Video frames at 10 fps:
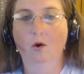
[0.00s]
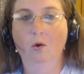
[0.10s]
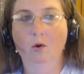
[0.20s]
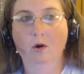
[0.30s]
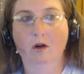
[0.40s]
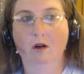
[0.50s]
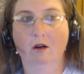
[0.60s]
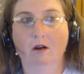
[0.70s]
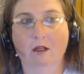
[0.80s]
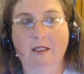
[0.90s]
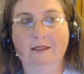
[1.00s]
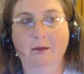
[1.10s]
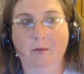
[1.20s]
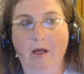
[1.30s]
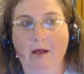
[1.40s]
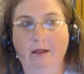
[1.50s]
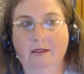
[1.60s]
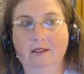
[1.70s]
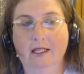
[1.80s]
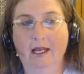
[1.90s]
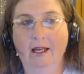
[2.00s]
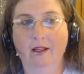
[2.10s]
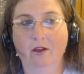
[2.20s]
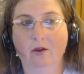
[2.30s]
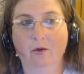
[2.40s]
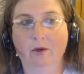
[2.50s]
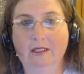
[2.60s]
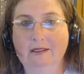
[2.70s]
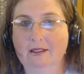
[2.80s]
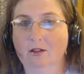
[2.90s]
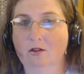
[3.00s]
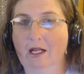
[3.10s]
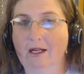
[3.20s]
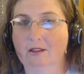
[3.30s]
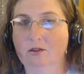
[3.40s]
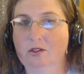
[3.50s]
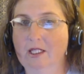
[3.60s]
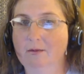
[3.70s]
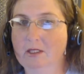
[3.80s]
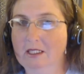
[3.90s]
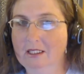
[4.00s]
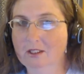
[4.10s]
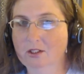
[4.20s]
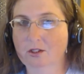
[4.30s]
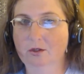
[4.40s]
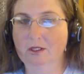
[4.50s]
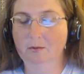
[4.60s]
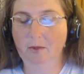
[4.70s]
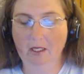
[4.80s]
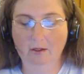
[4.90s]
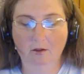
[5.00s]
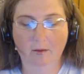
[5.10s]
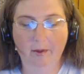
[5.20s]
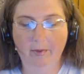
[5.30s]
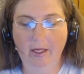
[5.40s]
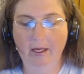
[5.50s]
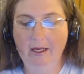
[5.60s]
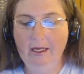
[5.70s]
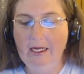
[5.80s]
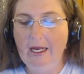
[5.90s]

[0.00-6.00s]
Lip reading: or it's a bond that you considered and you stepped into this bond or commitment,